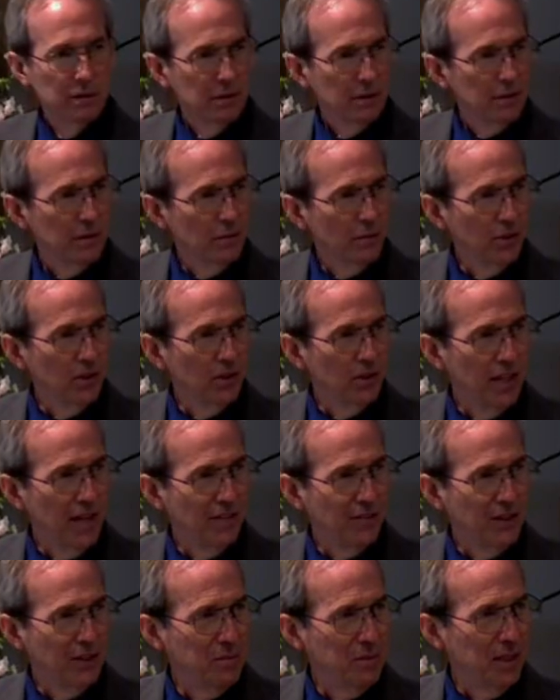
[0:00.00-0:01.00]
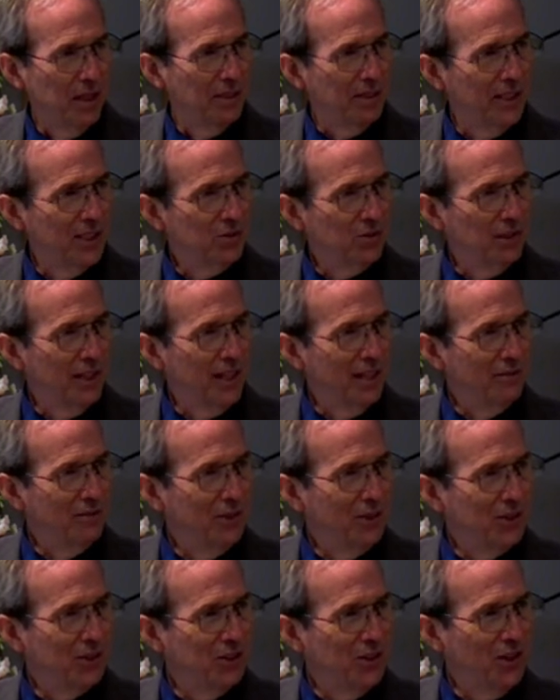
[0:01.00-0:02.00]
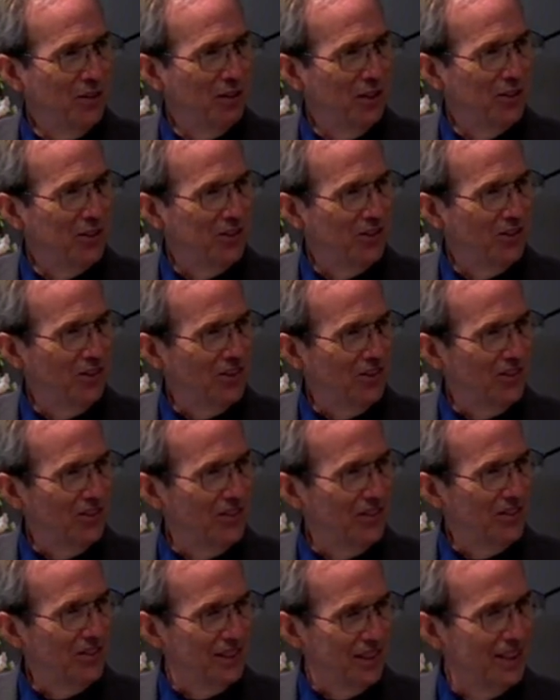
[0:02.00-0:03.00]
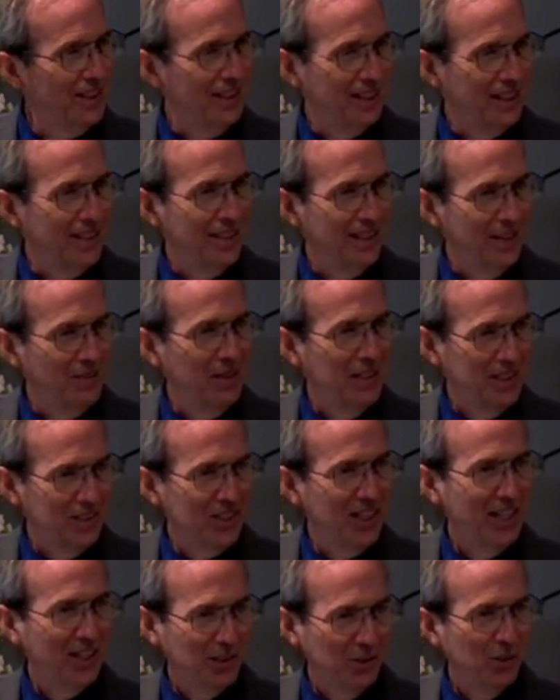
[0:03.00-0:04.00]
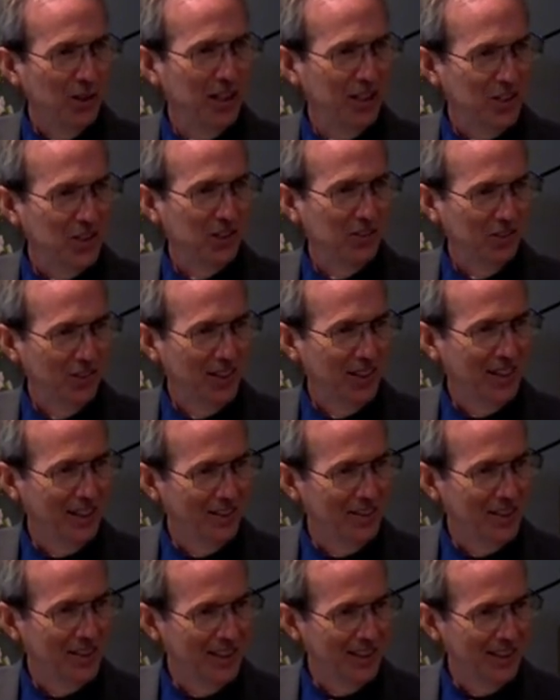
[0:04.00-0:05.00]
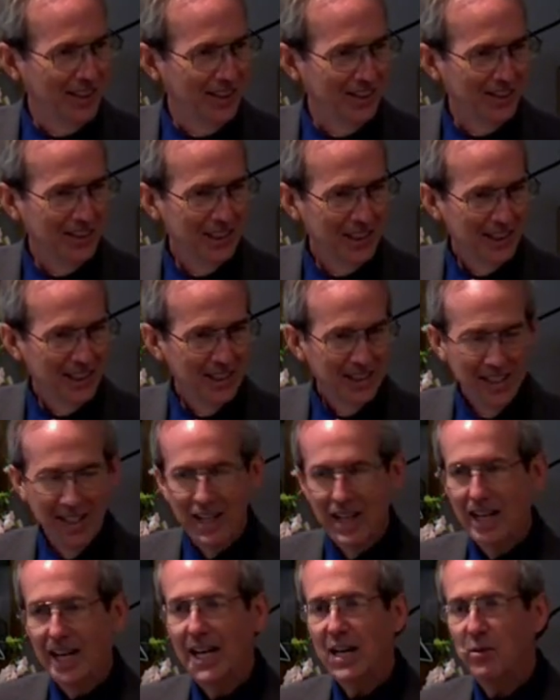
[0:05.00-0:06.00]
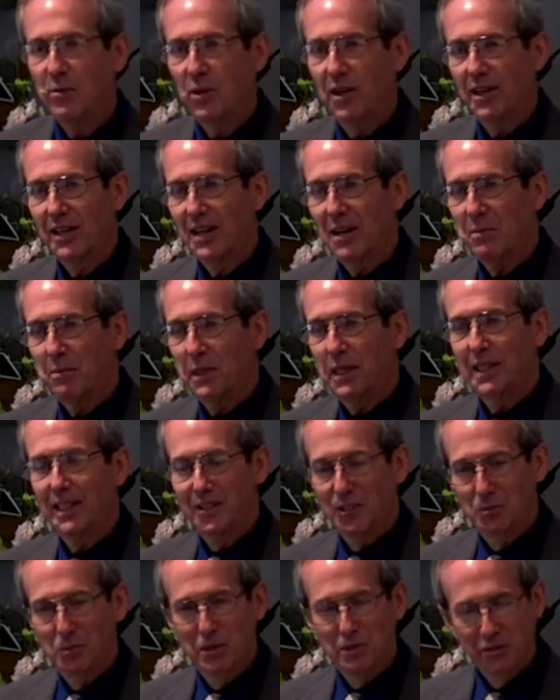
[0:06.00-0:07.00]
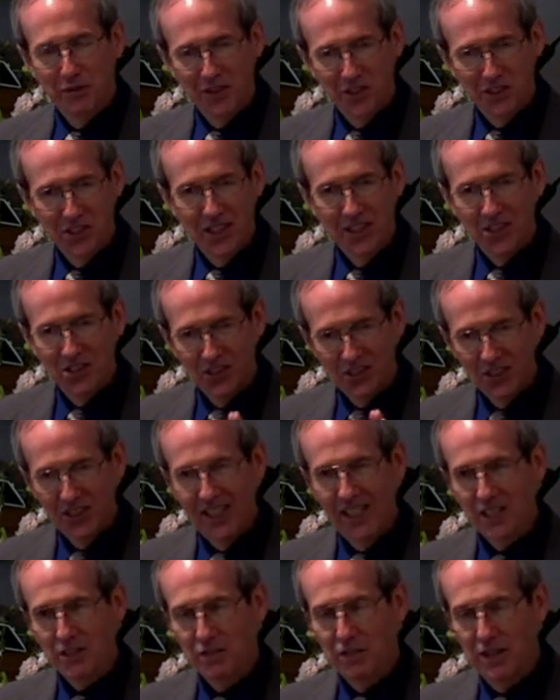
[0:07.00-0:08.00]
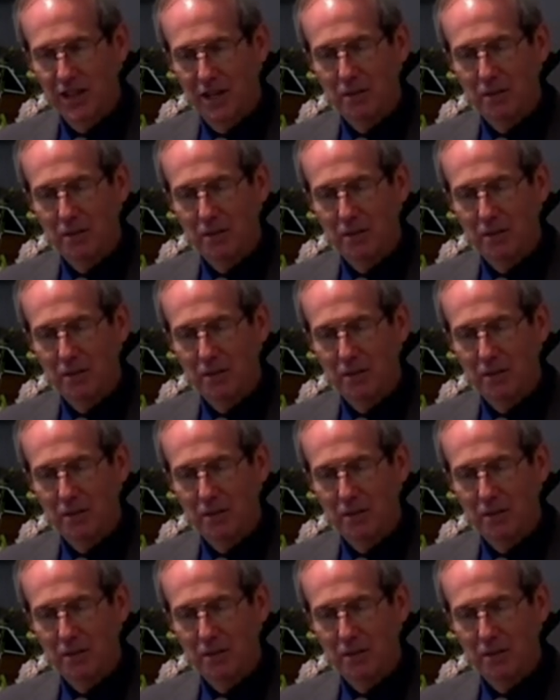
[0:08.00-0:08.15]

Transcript: What are you laughing about? That's what Adventists do every. It, it, I mean, it's like tradition, right? I mean, you know. Anyway, I'm being a little bit facetious, and that's fine.